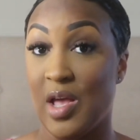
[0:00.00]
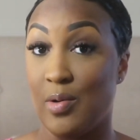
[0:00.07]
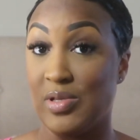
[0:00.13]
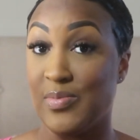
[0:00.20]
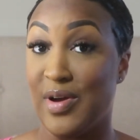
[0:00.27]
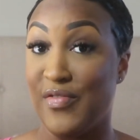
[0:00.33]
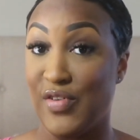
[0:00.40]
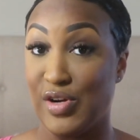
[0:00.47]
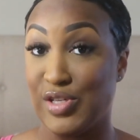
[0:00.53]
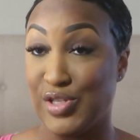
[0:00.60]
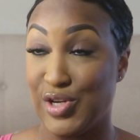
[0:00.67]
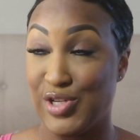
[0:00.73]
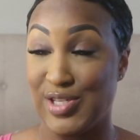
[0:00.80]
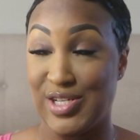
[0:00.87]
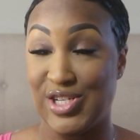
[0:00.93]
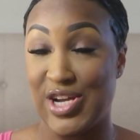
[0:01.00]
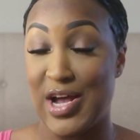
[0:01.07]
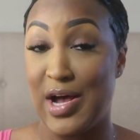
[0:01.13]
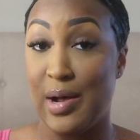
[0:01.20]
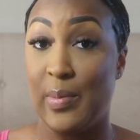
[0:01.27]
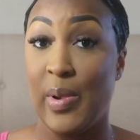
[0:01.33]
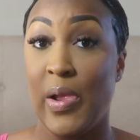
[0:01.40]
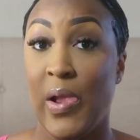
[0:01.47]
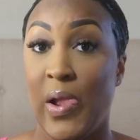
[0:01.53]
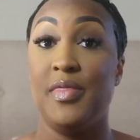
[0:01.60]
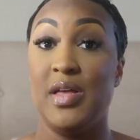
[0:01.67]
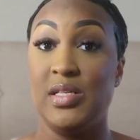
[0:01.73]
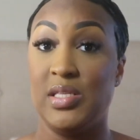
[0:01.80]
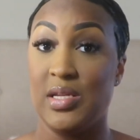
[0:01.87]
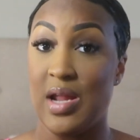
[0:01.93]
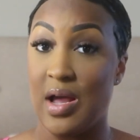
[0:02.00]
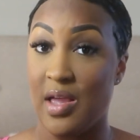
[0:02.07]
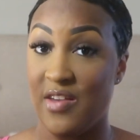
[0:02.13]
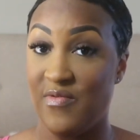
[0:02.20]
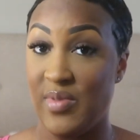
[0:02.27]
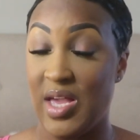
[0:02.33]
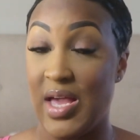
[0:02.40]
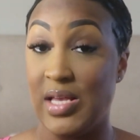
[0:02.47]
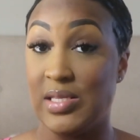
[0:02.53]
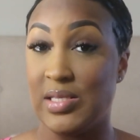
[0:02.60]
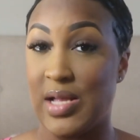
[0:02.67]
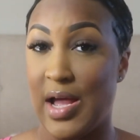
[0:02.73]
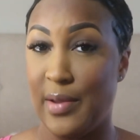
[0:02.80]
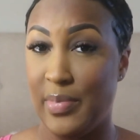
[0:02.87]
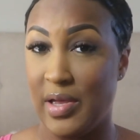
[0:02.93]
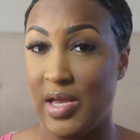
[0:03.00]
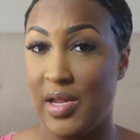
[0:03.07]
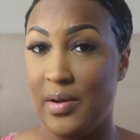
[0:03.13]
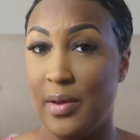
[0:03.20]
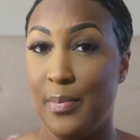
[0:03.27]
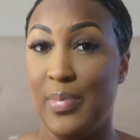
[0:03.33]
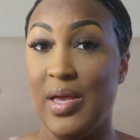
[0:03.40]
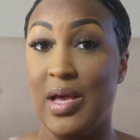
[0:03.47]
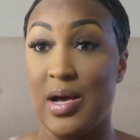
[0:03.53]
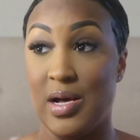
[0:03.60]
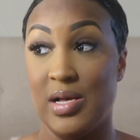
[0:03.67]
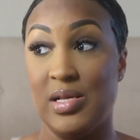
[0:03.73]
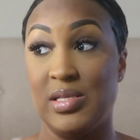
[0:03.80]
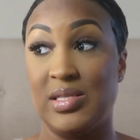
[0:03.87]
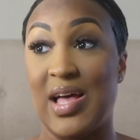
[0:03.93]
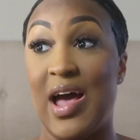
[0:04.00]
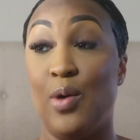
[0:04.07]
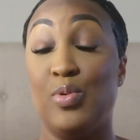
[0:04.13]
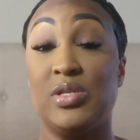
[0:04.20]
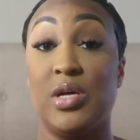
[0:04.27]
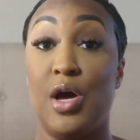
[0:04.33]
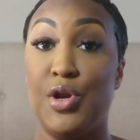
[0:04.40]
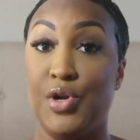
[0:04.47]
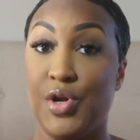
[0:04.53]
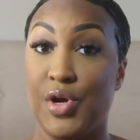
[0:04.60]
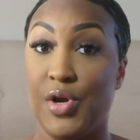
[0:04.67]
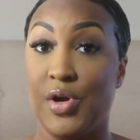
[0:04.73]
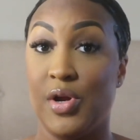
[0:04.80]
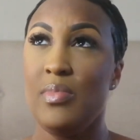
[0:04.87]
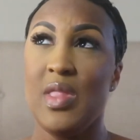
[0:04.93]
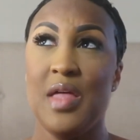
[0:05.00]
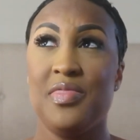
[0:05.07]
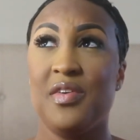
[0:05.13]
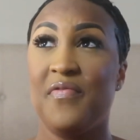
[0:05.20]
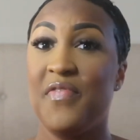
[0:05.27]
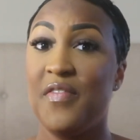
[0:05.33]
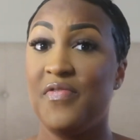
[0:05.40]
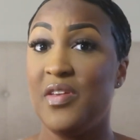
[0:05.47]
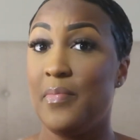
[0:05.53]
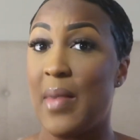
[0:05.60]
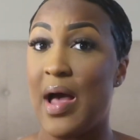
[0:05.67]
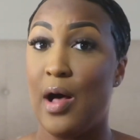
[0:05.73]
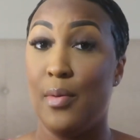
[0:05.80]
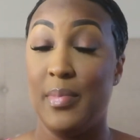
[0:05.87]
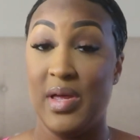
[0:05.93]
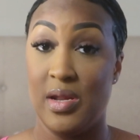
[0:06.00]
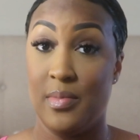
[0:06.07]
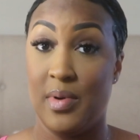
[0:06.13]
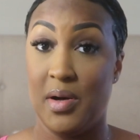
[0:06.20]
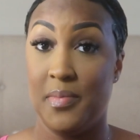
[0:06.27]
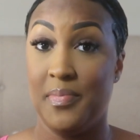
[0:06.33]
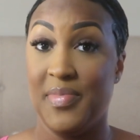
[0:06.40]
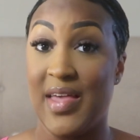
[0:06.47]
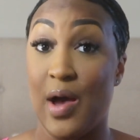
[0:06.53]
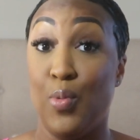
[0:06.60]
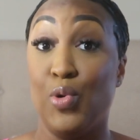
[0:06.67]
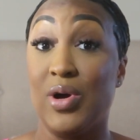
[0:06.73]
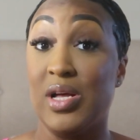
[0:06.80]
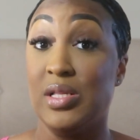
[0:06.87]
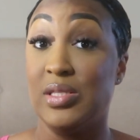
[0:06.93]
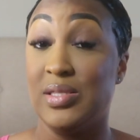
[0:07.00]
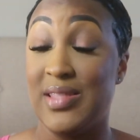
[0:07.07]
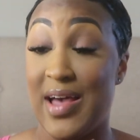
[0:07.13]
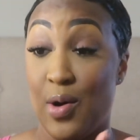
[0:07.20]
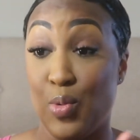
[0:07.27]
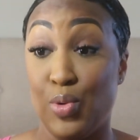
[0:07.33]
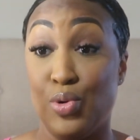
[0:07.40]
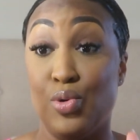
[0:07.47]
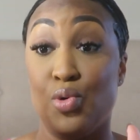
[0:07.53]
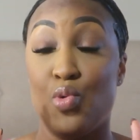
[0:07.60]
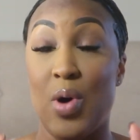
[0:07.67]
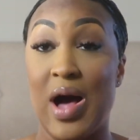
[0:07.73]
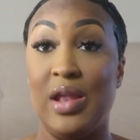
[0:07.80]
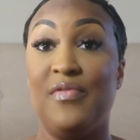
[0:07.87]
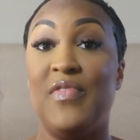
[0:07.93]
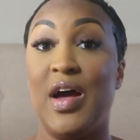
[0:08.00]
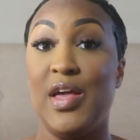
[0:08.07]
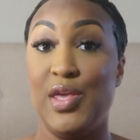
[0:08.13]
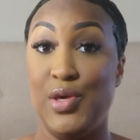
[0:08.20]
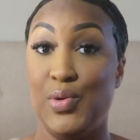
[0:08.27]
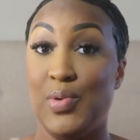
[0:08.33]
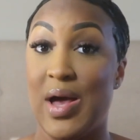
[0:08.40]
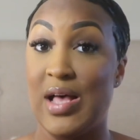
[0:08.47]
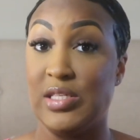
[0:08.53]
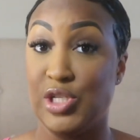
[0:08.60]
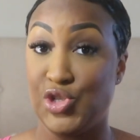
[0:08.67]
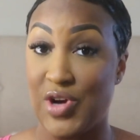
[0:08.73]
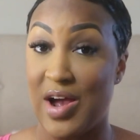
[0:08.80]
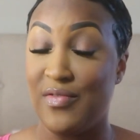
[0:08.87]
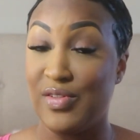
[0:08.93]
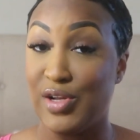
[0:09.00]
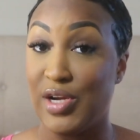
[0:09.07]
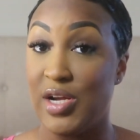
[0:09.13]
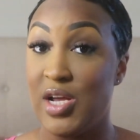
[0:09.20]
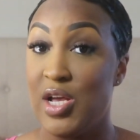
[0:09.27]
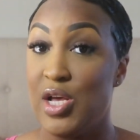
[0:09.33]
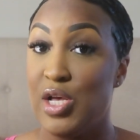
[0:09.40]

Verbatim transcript: That was my first nursing job. They did not give me a stipend because I was under the 50 mile minimum that will that will qualify you as a traveler.